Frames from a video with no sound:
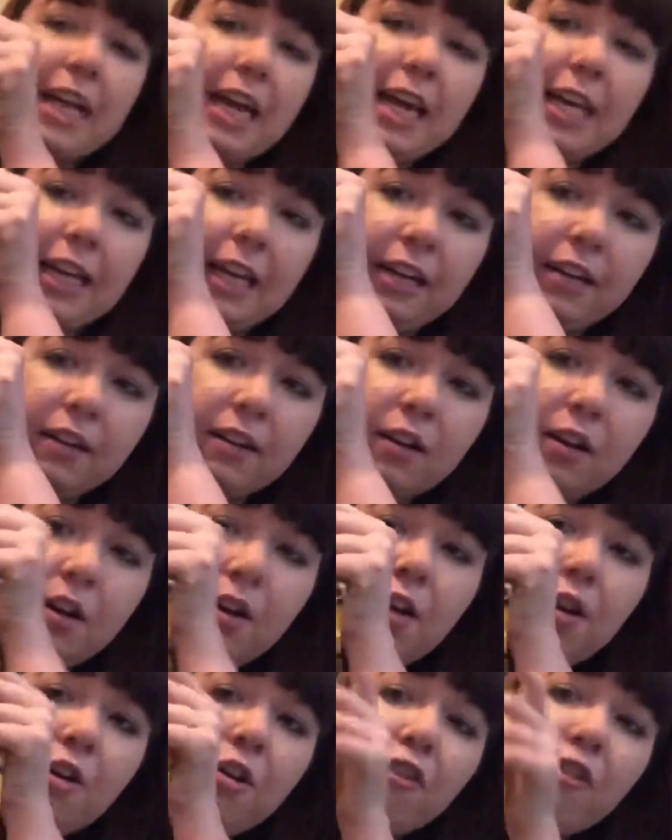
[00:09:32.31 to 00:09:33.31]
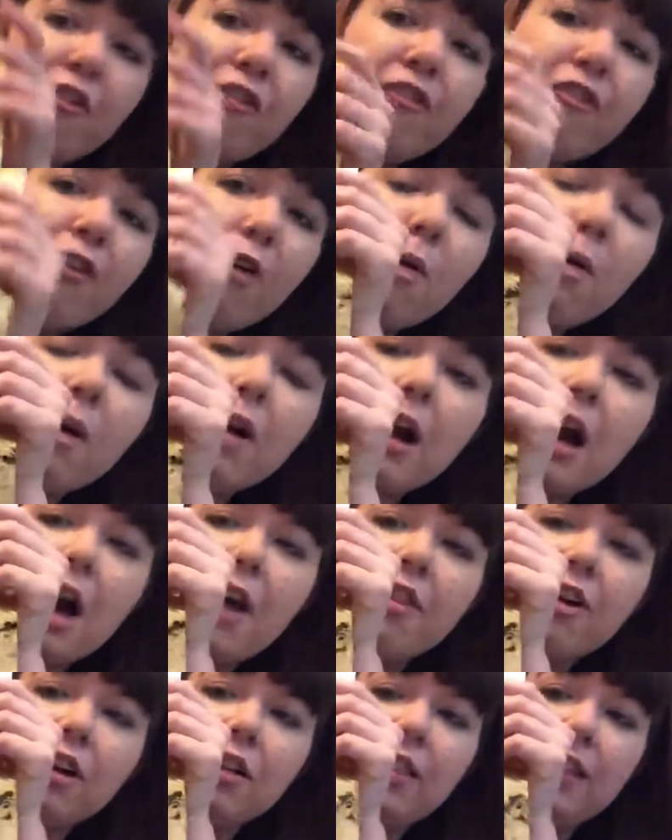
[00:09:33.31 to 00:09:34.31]
hidden 4
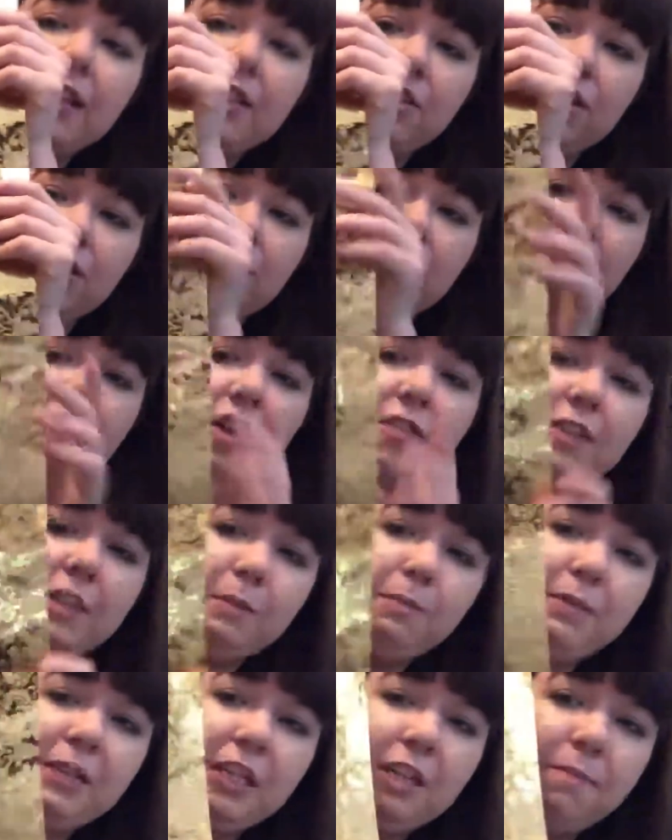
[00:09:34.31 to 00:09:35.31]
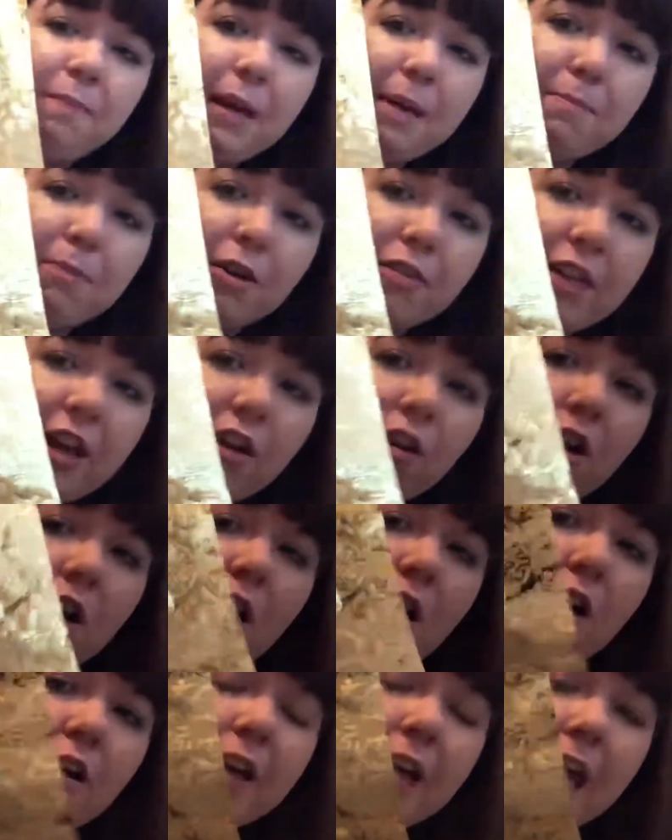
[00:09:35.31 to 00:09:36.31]
other lizards on this sheet of paper that are
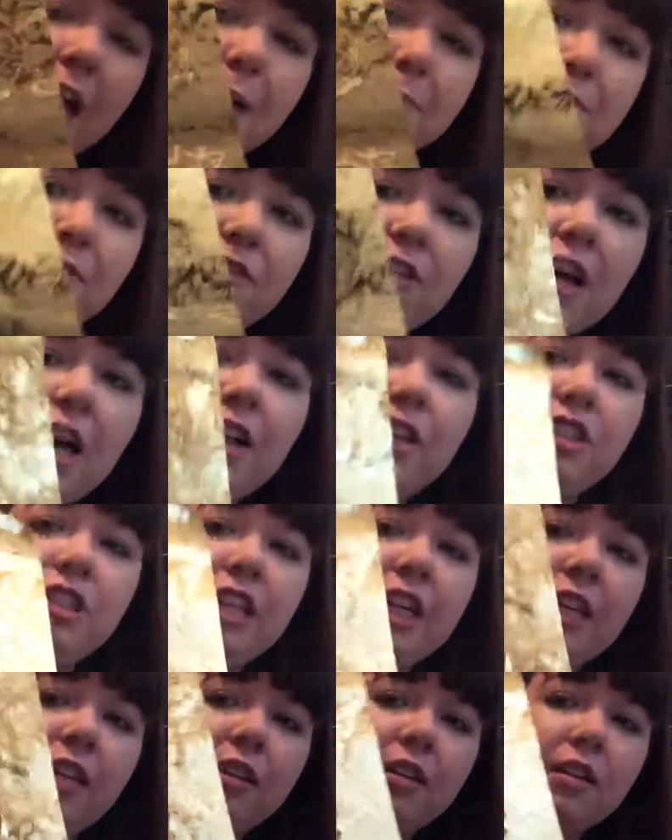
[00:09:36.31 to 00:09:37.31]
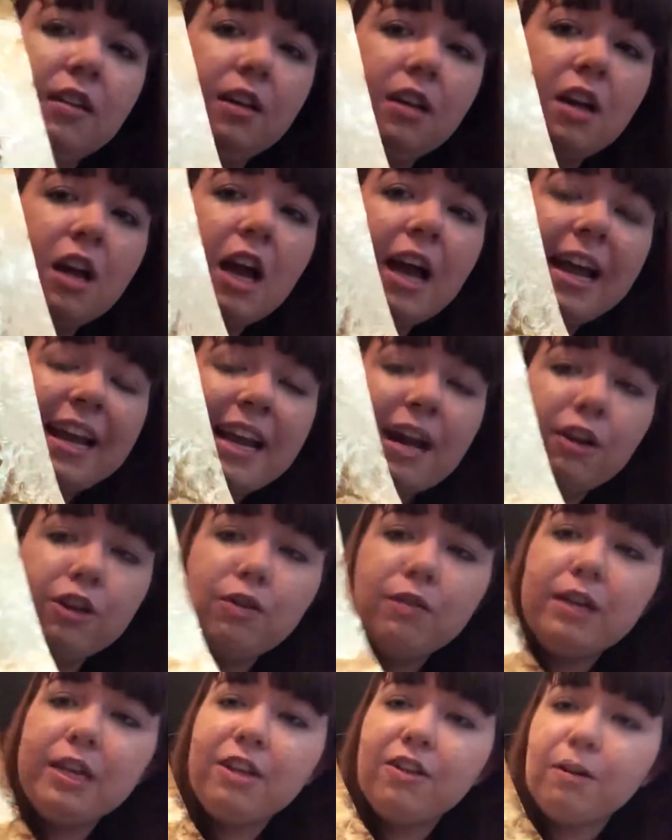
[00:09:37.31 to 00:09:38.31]
all camouflaged in. Now
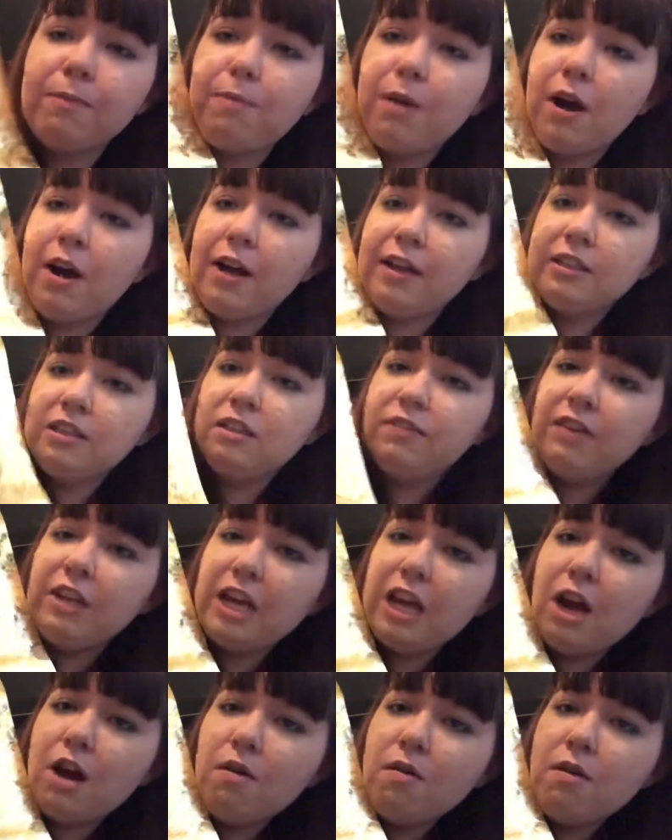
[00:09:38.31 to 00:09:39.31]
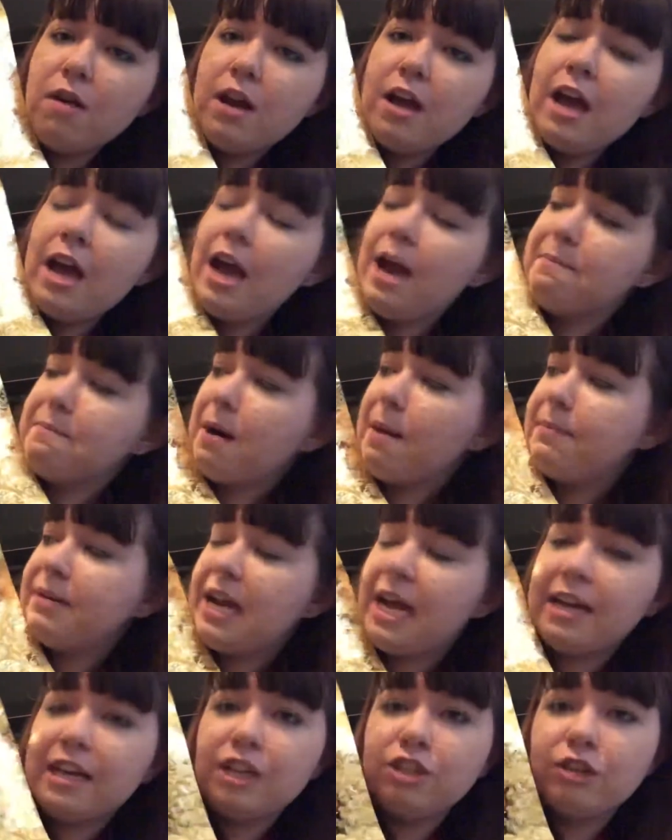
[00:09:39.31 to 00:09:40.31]
you can either pause the video and Mom and
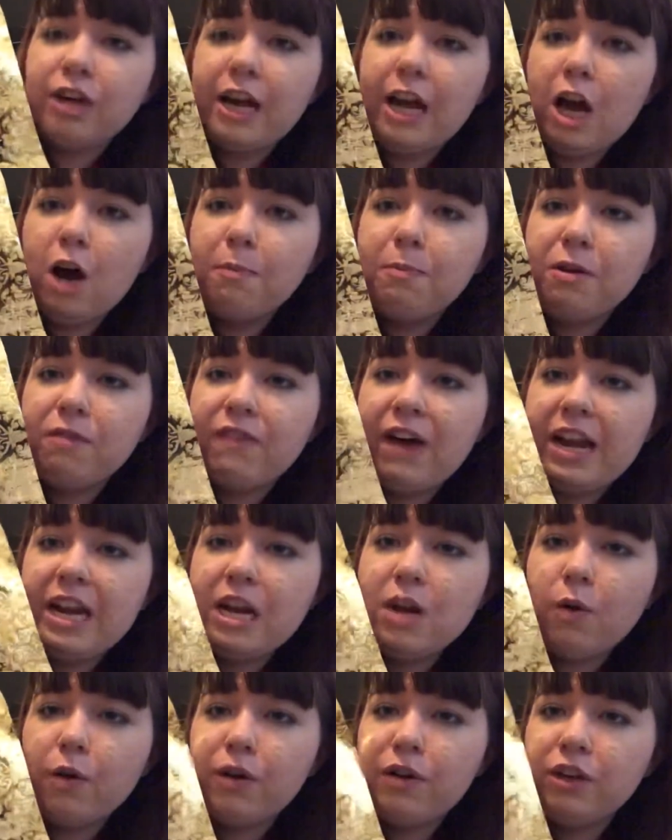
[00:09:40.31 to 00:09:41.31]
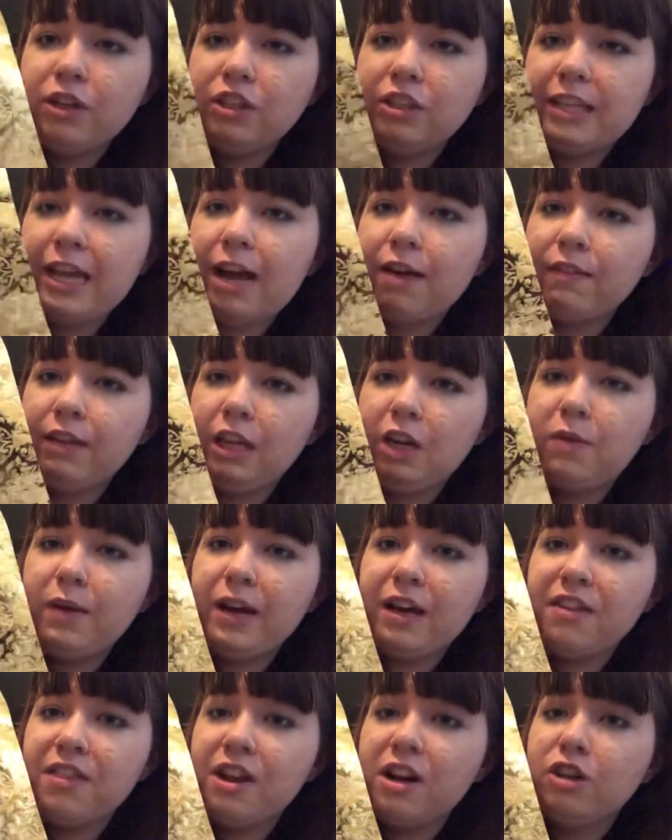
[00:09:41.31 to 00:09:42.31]
Dad can try to help you find it, or you can just count really
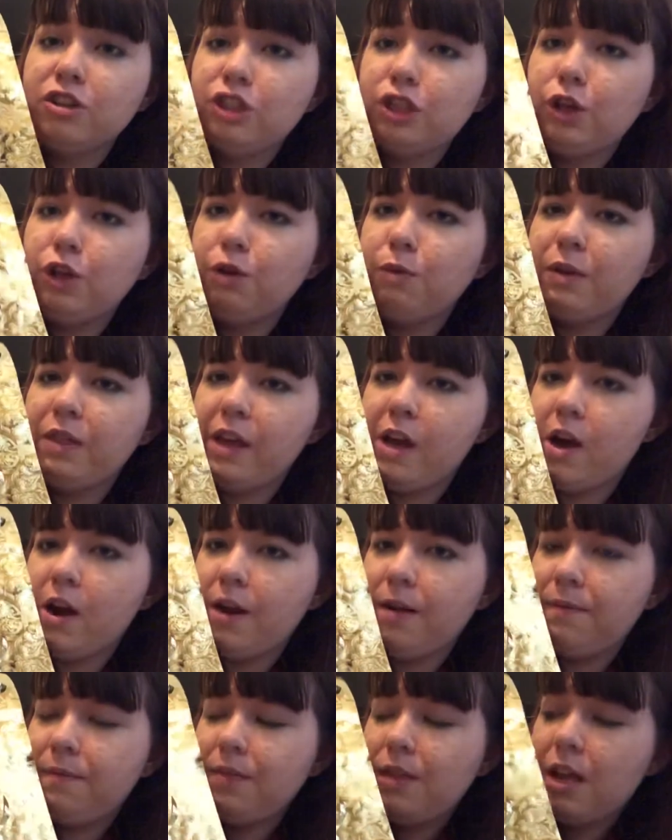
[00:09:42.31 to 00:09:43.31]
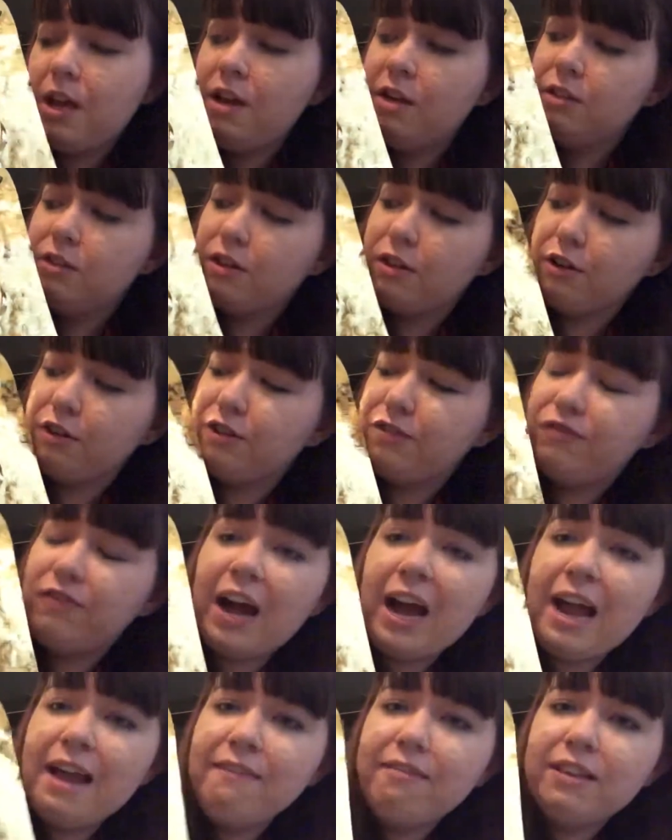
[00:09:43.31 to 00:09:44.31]
quick and then I'll show you where they are. So there's
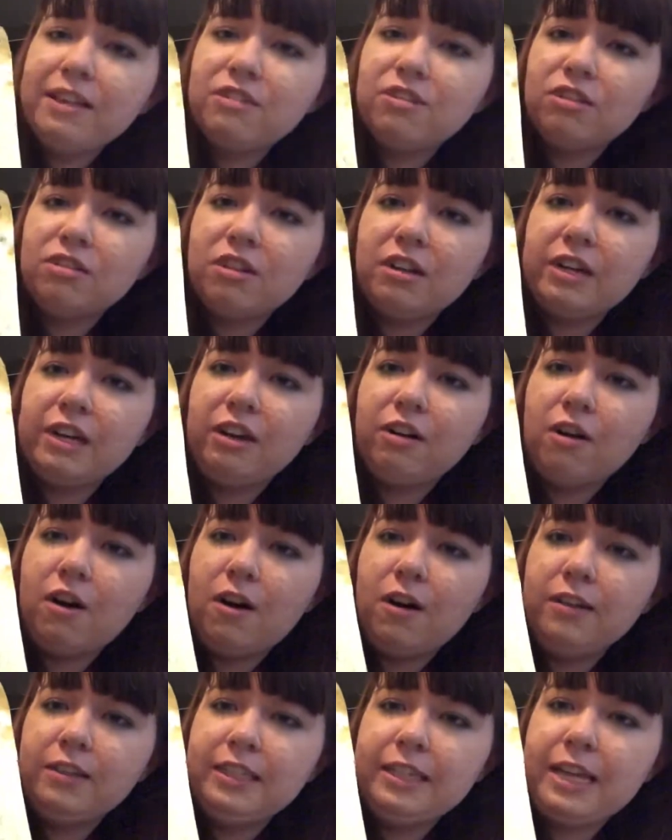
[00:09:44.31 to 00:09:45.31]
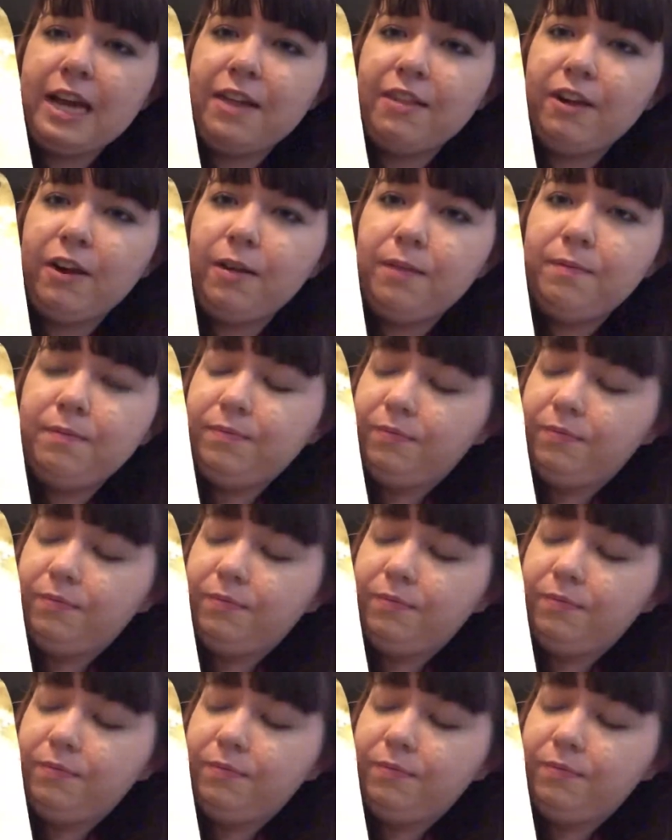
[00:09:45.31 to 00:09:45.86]
5 lizards on here all together.